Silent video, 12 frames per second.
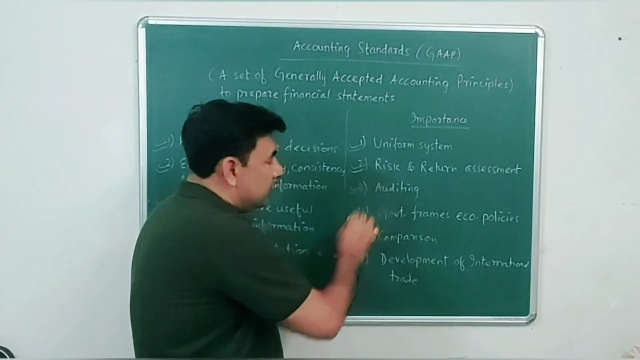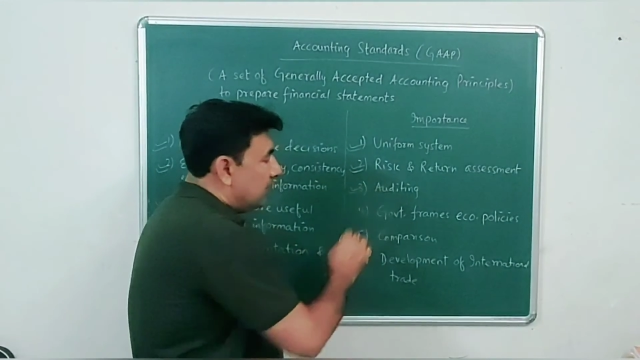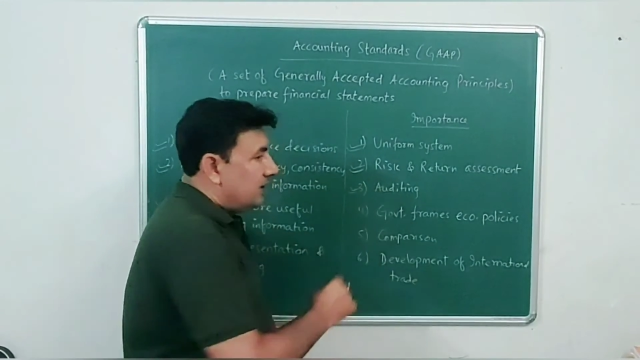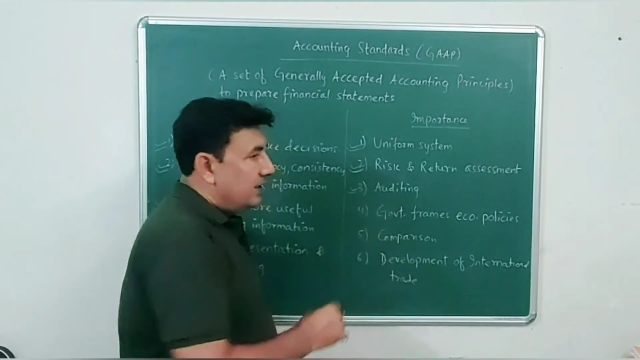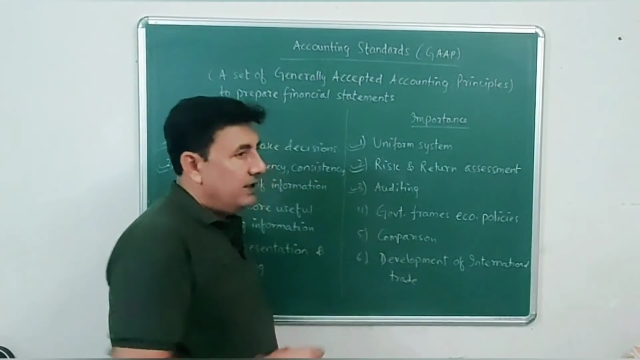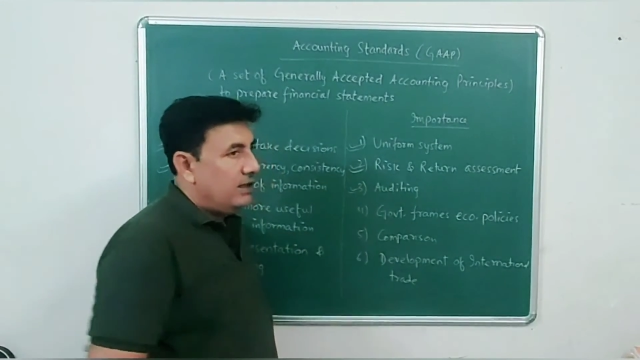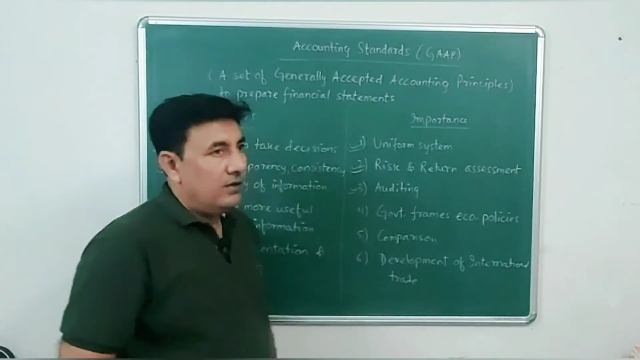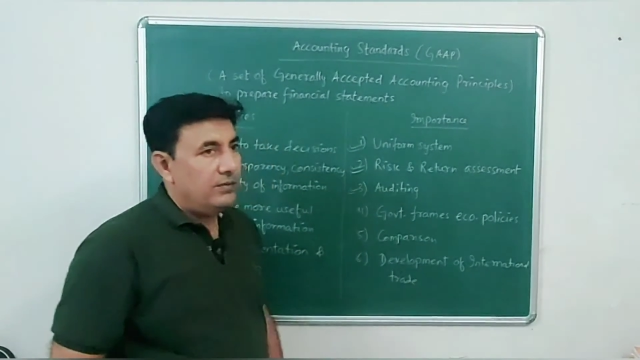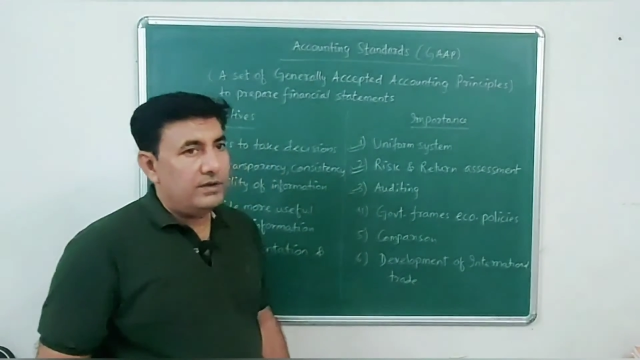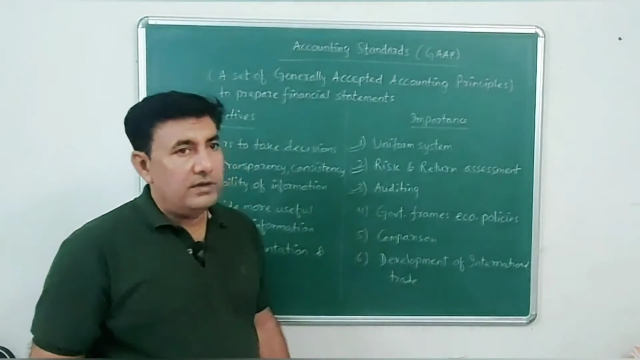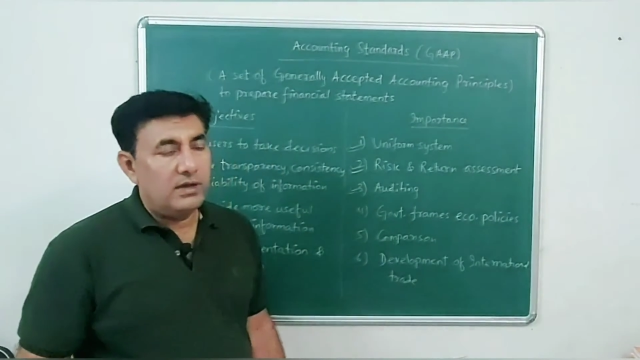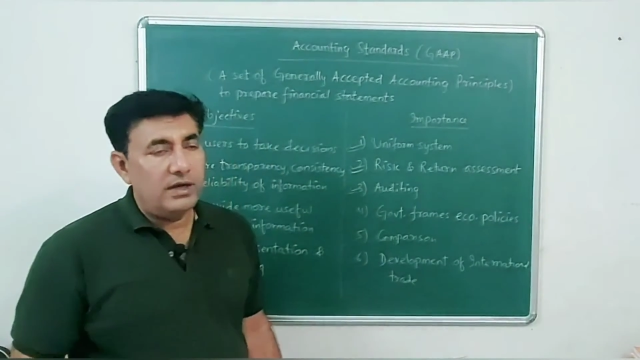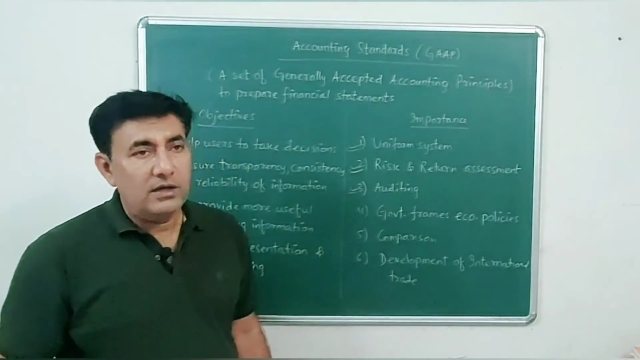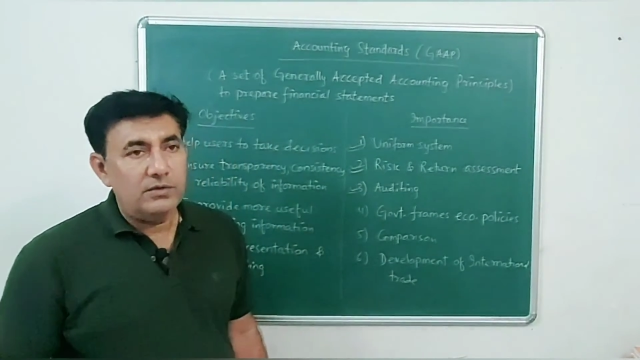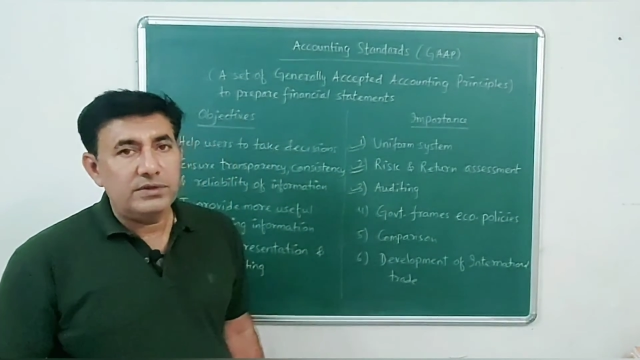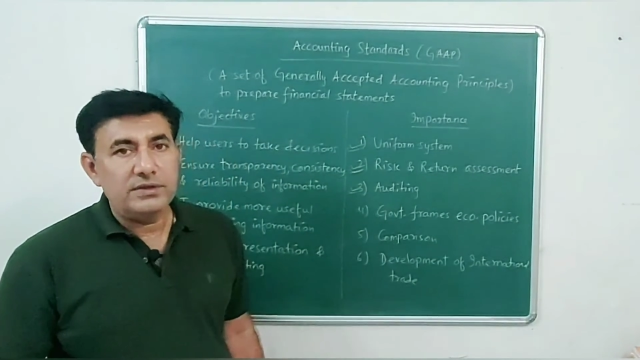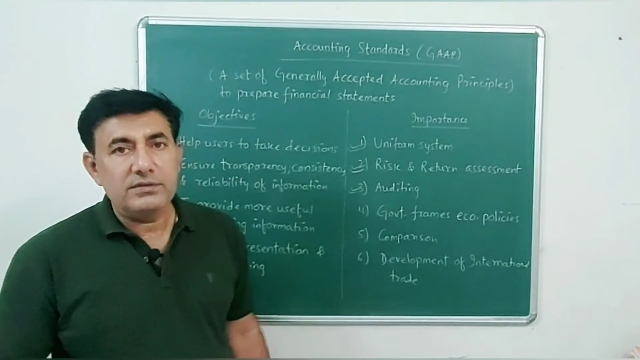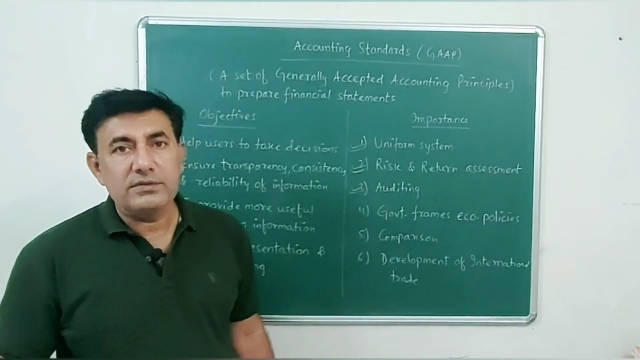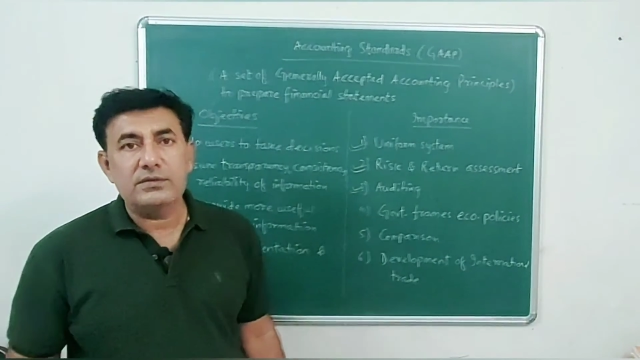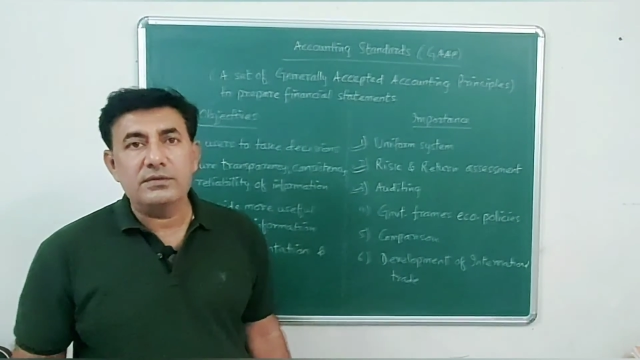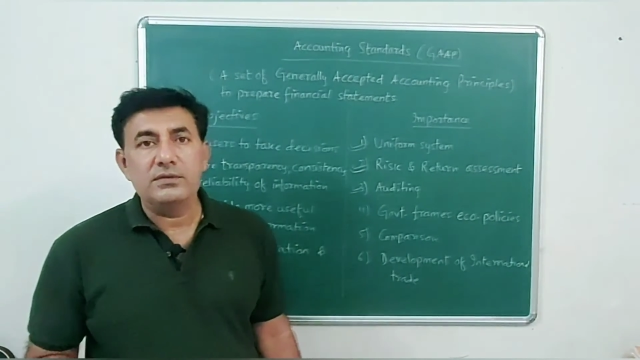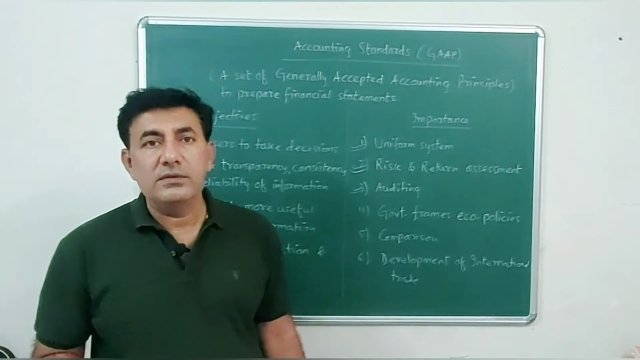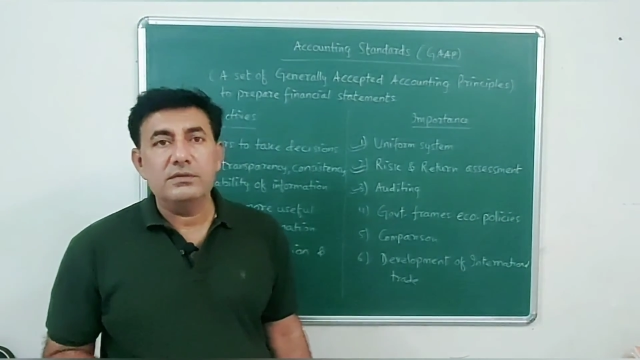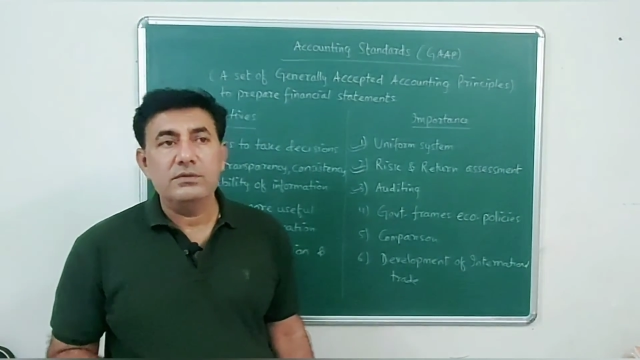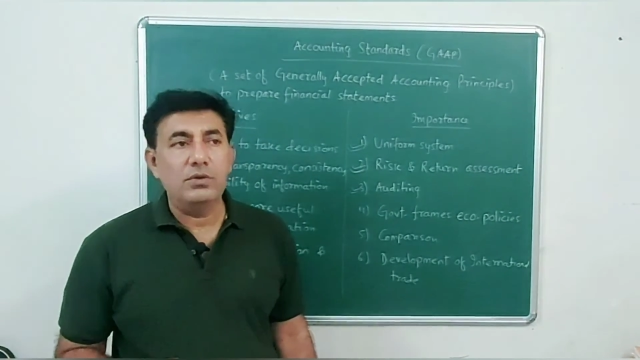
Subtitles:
chartered accountants,